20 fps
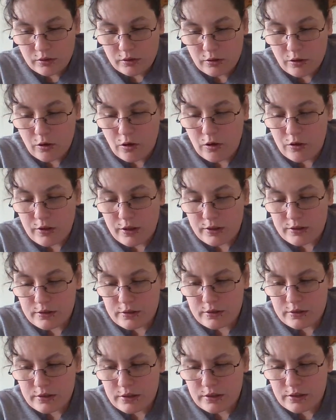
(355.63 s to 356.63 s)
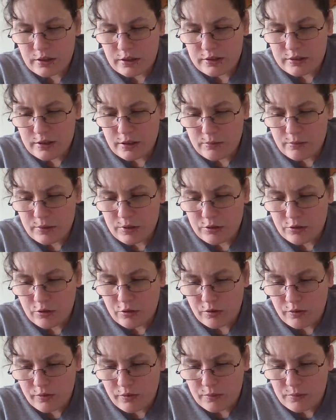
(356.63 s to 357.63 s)
Oh, did they send me to
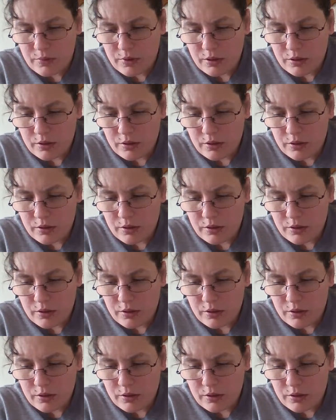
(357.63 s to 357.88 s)
them?